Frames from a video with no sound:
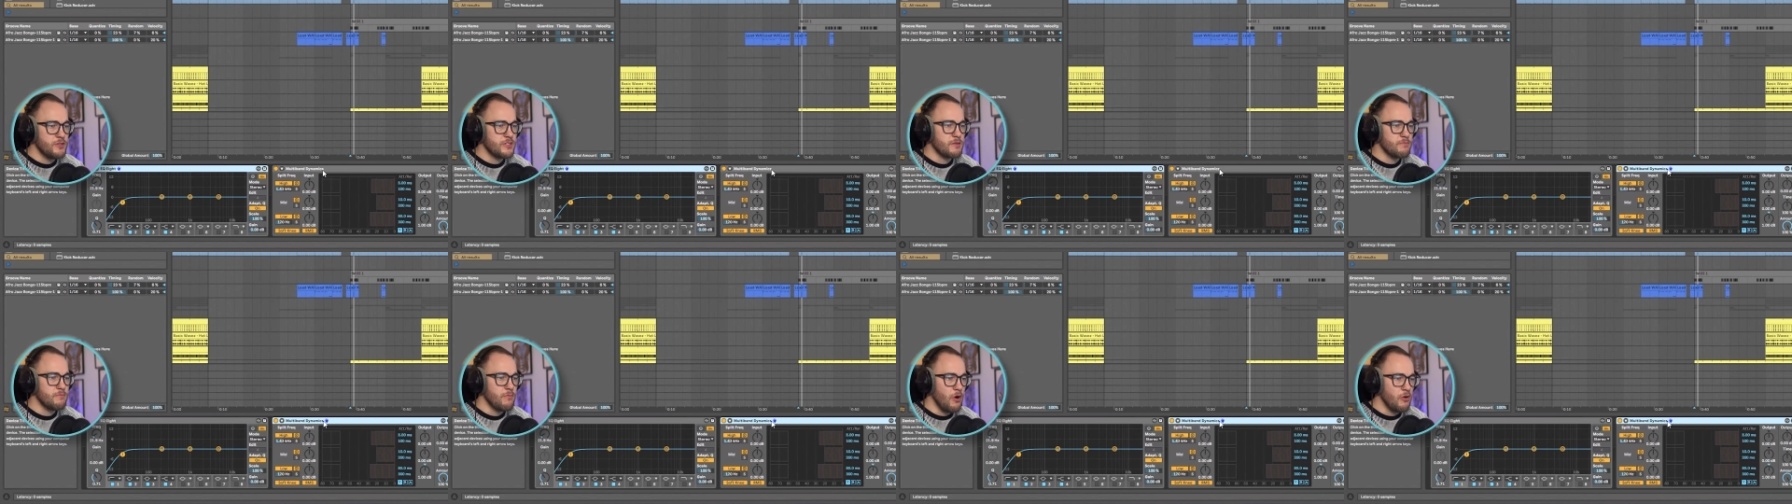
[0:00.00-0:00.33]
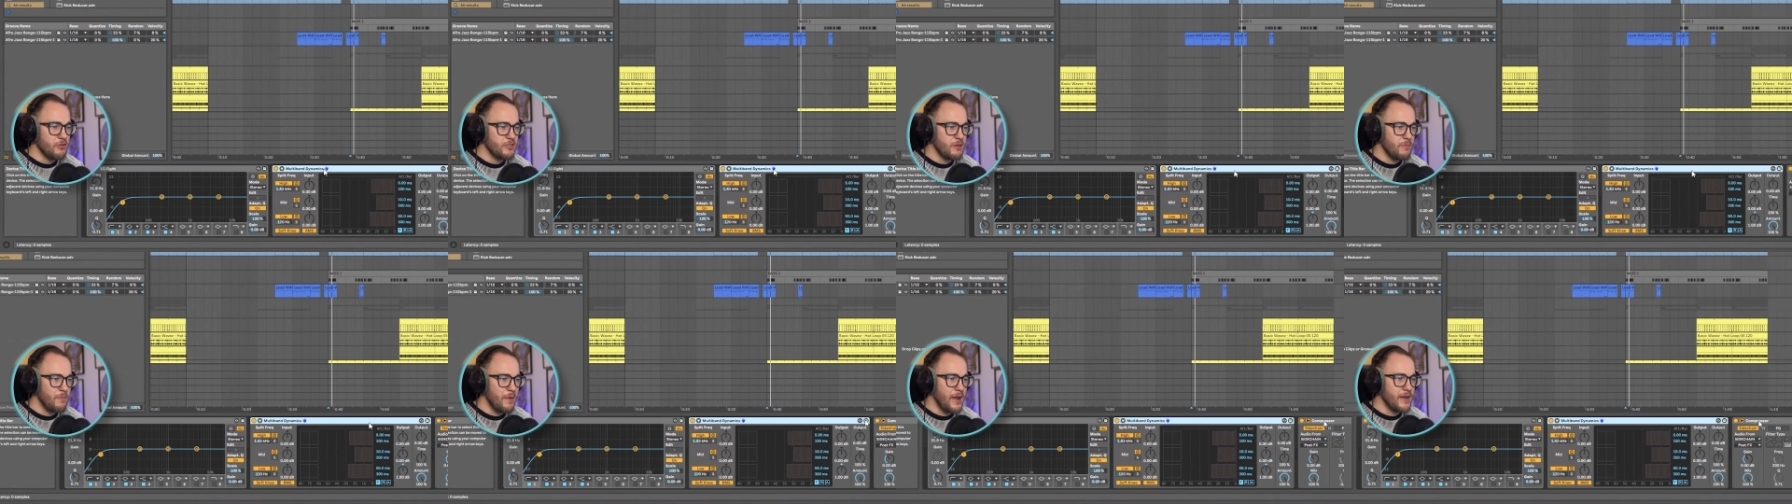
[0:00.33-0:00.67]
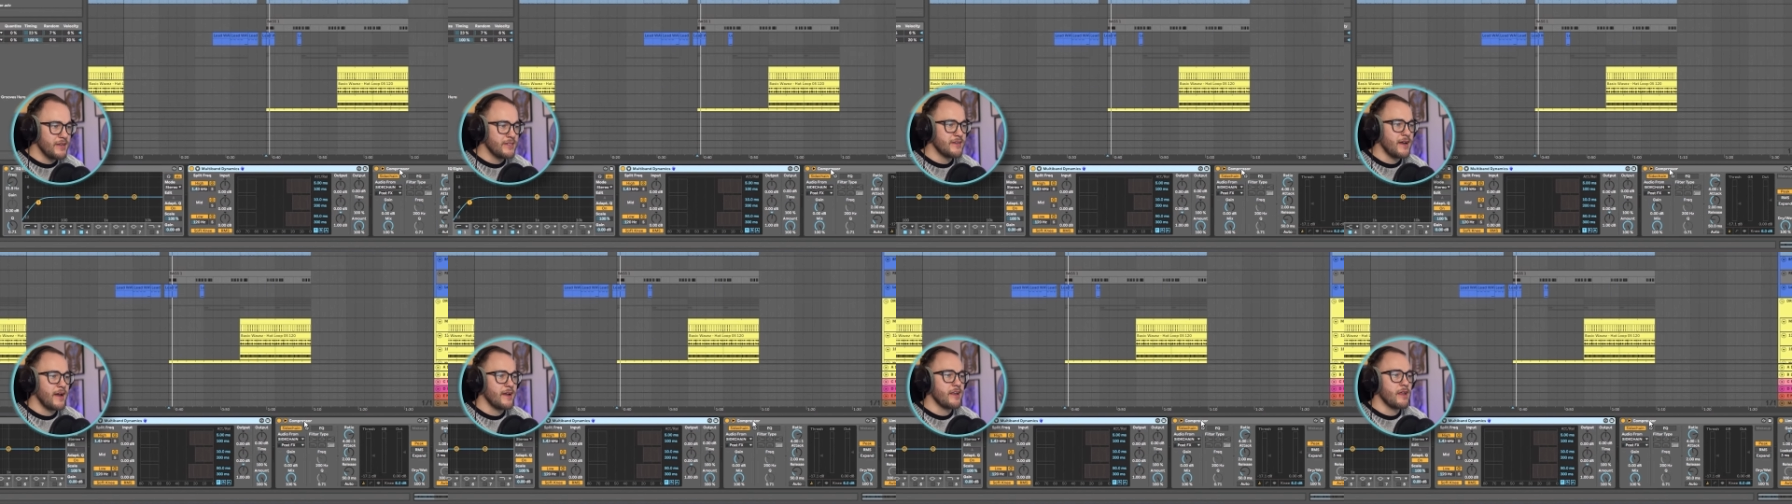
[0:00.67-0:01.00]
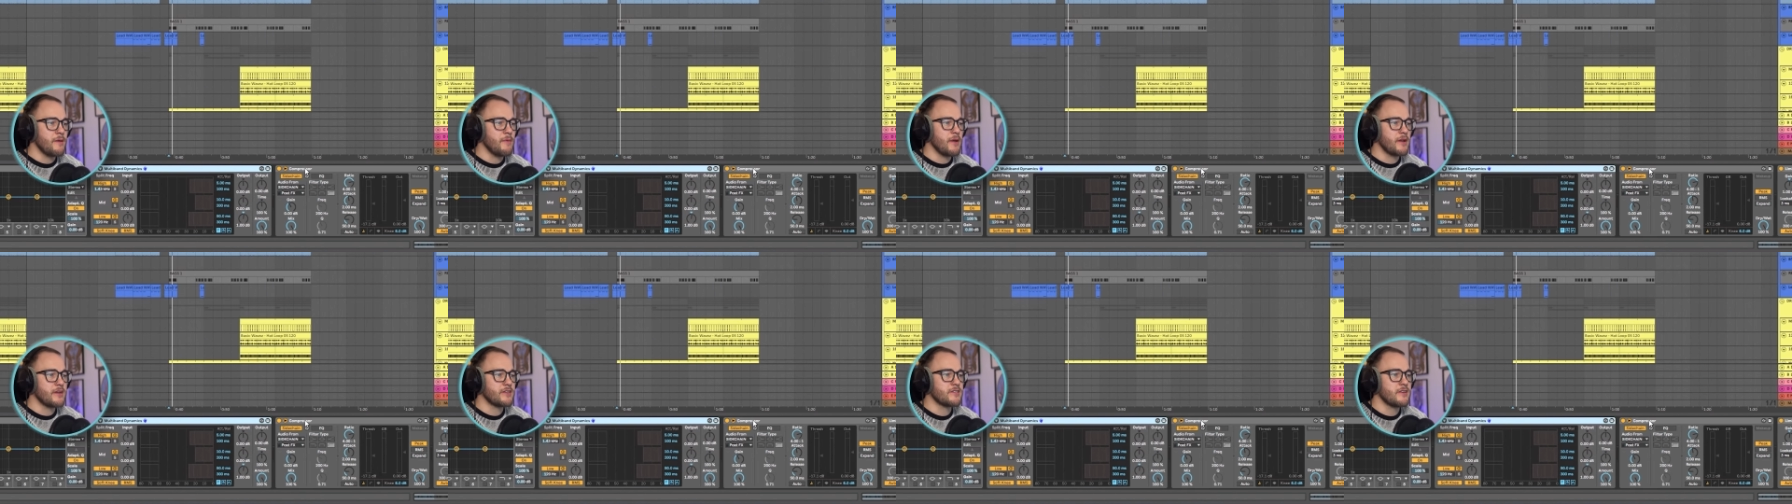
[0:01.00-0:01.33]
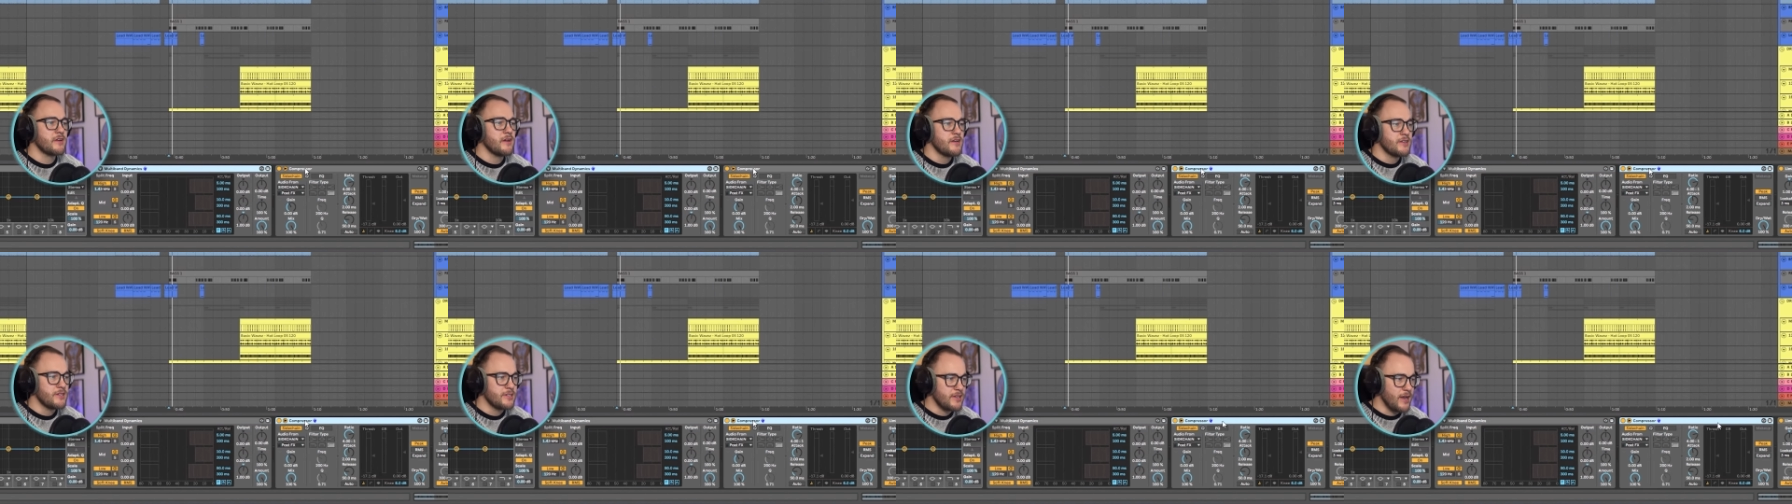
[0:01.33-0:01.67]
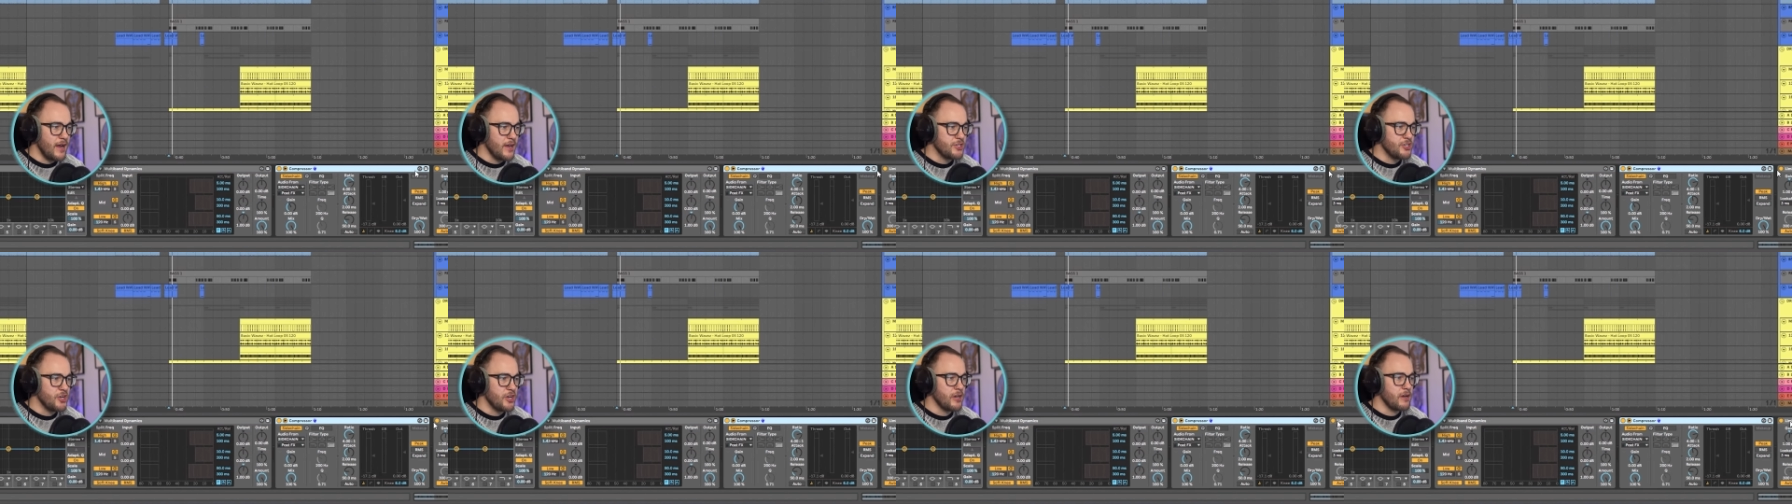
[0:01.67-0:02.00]
some multi-band dynamics,
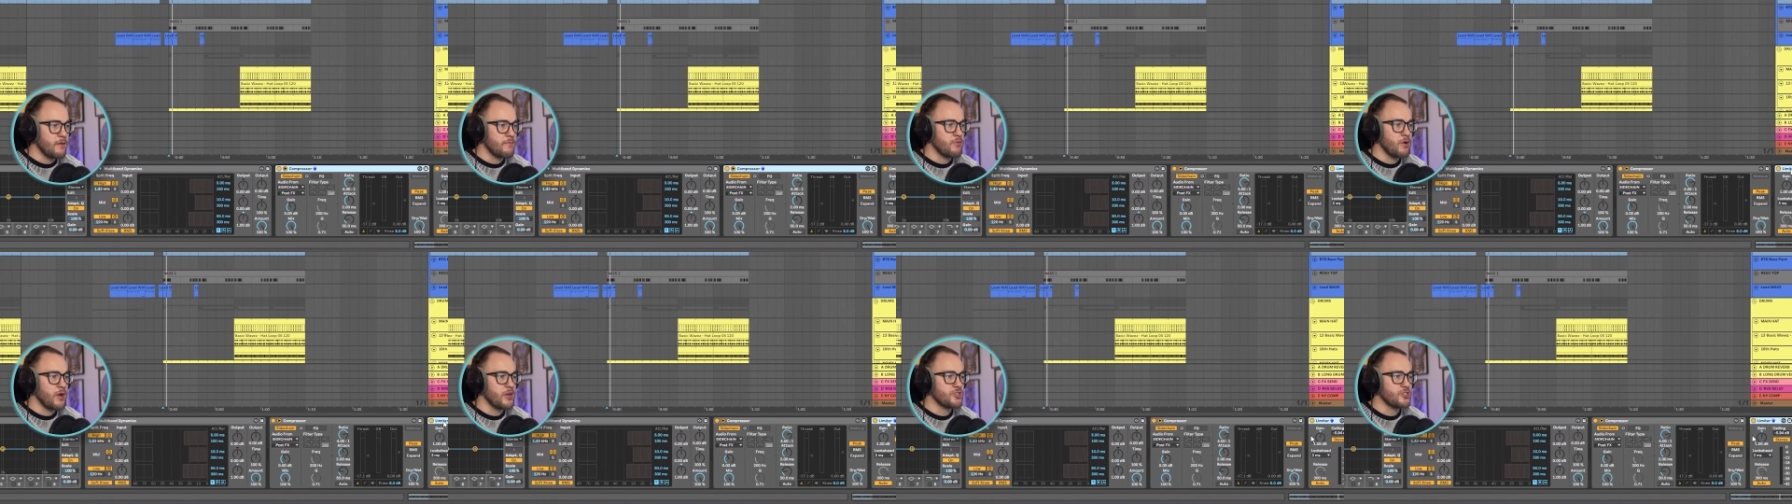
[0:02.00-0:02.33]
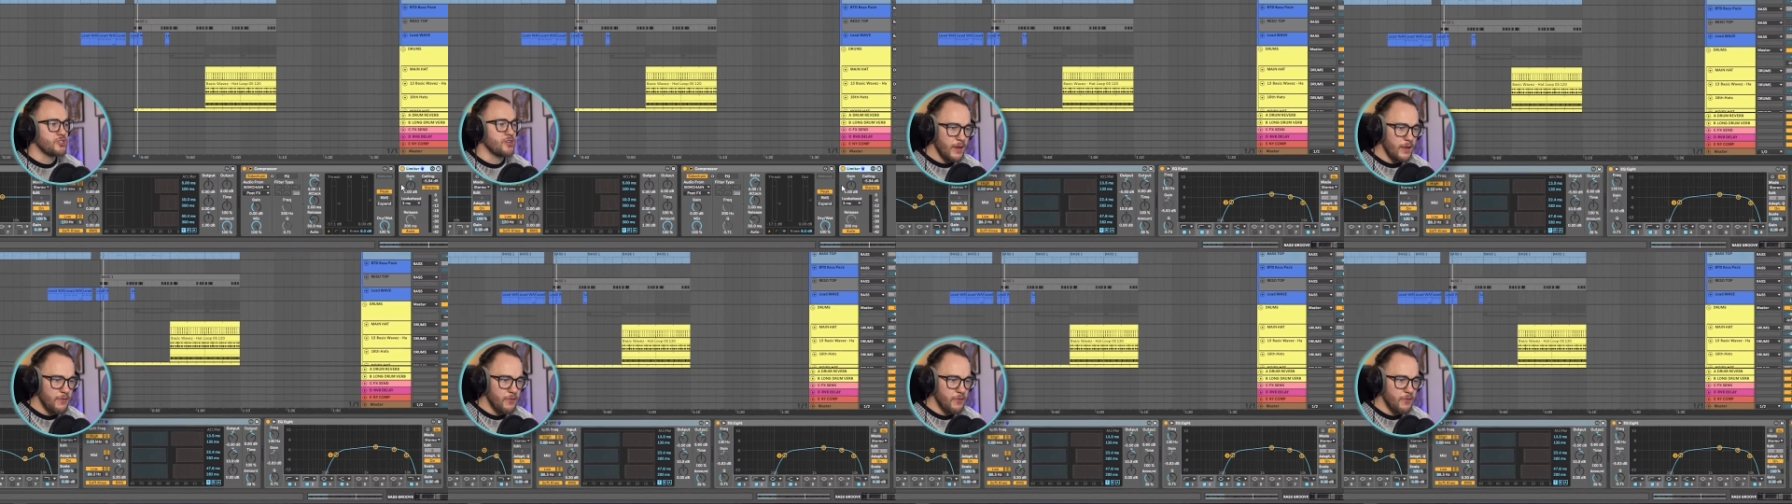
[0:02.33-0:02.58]
sidechain compression.